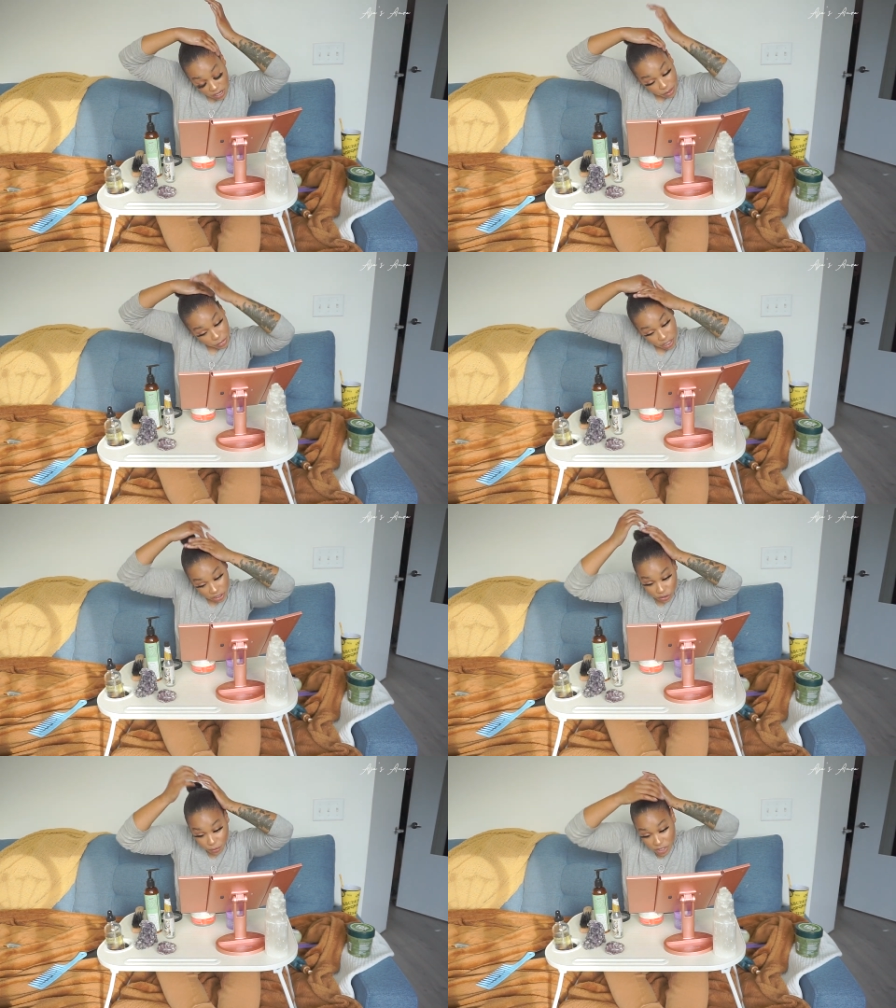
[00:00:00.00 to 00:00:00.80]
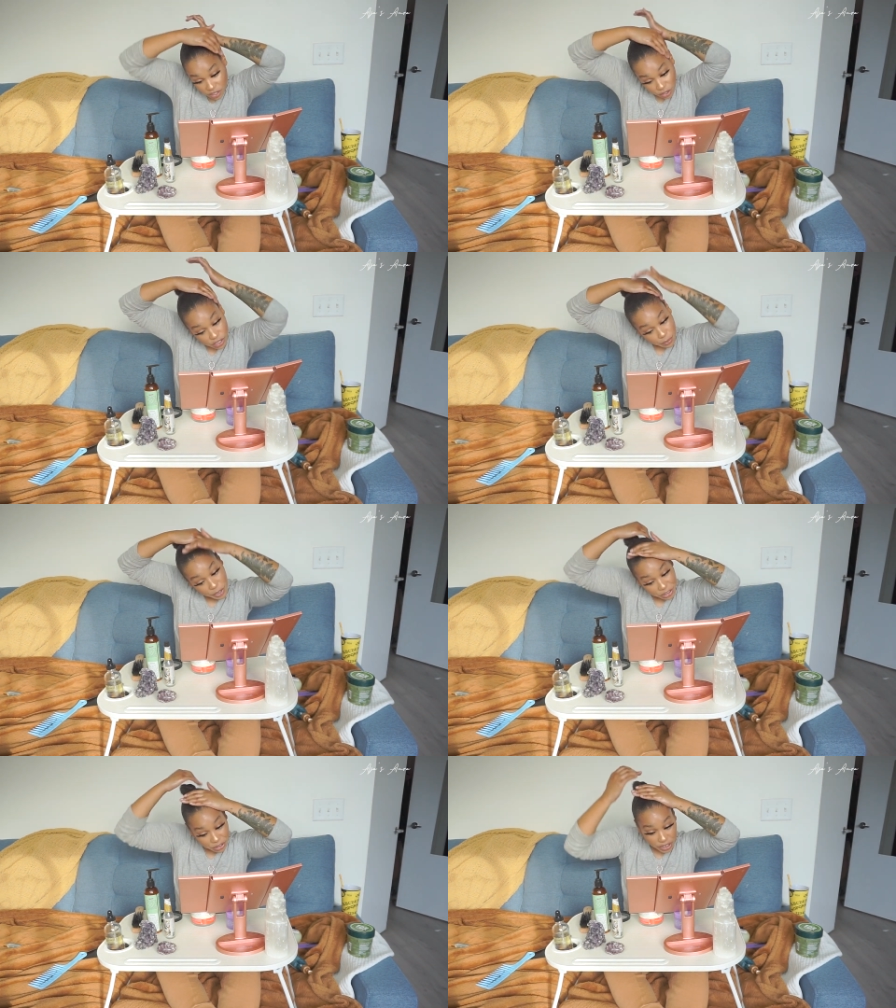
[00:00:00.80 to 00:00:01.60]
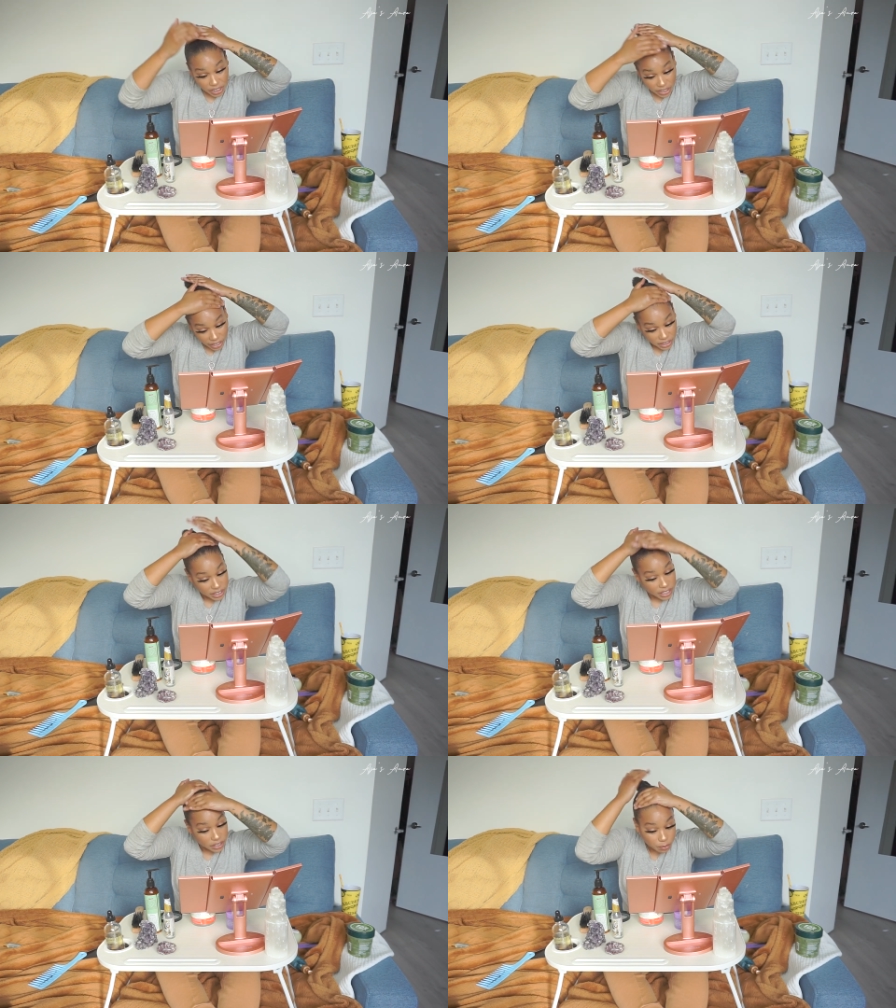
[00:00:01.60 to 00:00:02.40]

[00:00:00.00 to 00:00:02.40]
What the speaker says: because you've been so spiritually connected and